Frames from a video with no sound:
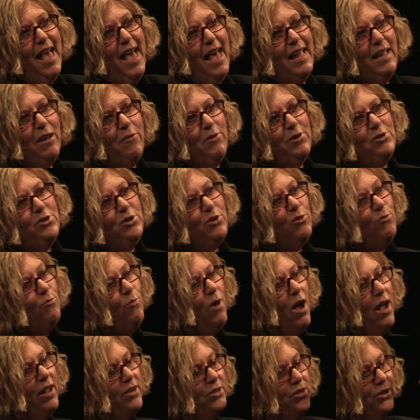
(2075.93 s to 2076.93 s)
And I want you to
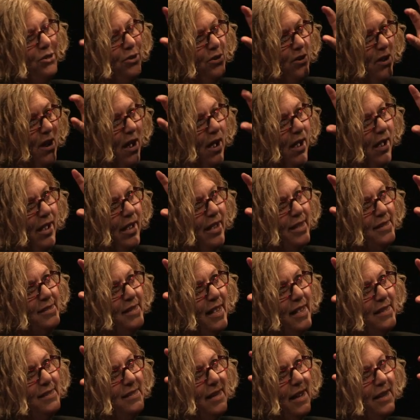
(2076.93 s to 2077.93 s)
watch her eyes
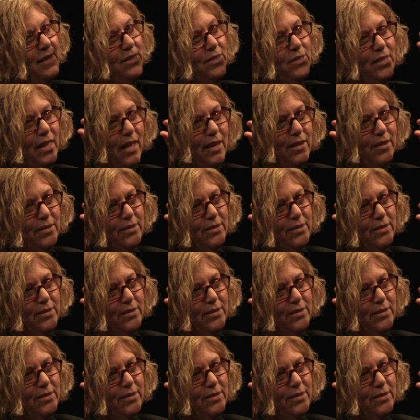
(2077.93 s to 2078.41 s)
as I do that.